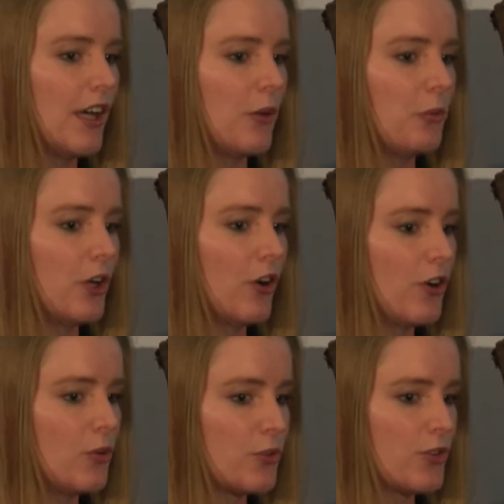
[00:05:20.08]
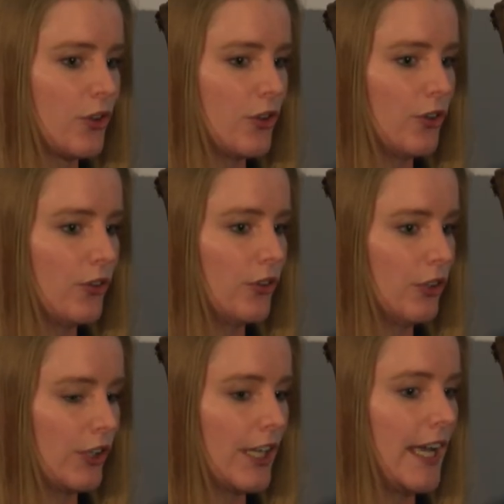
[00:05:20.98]
We are also
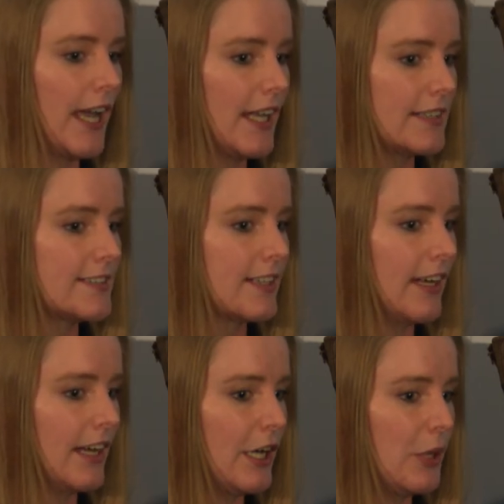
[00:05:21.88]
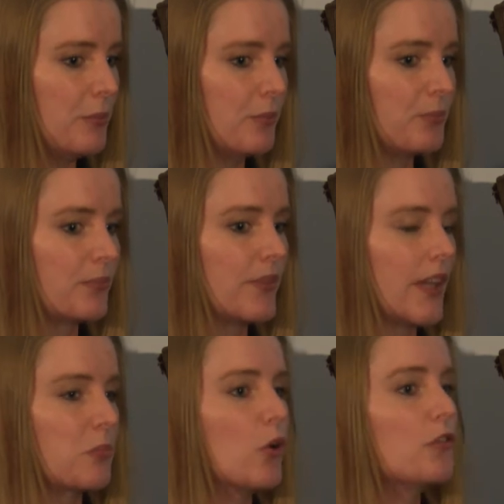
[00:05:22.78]
looking at
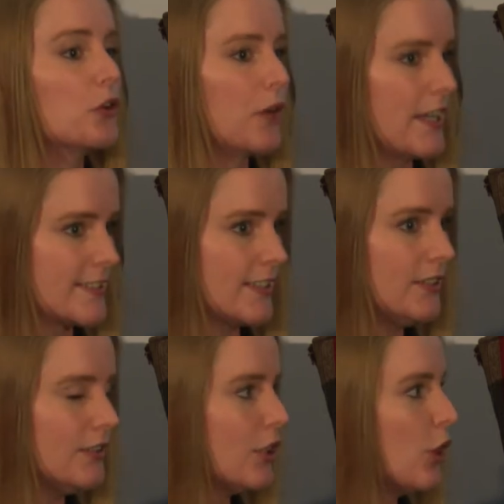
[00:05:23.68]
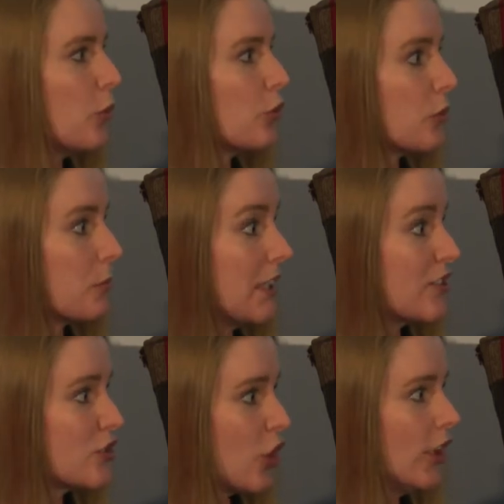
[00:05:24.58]
like more of a resin, which would be a
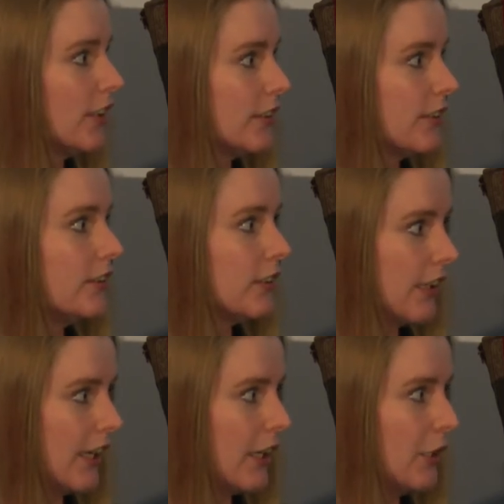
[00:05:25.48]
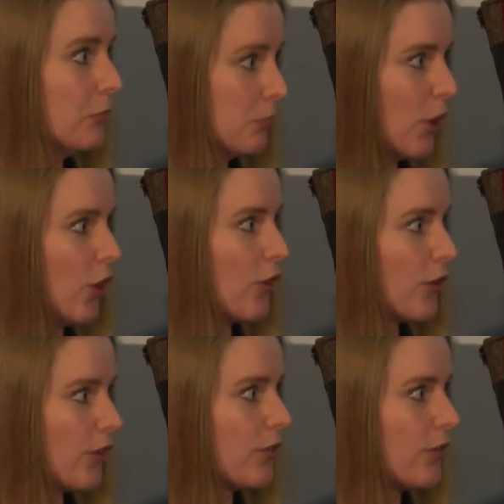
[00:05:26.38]
solid bath.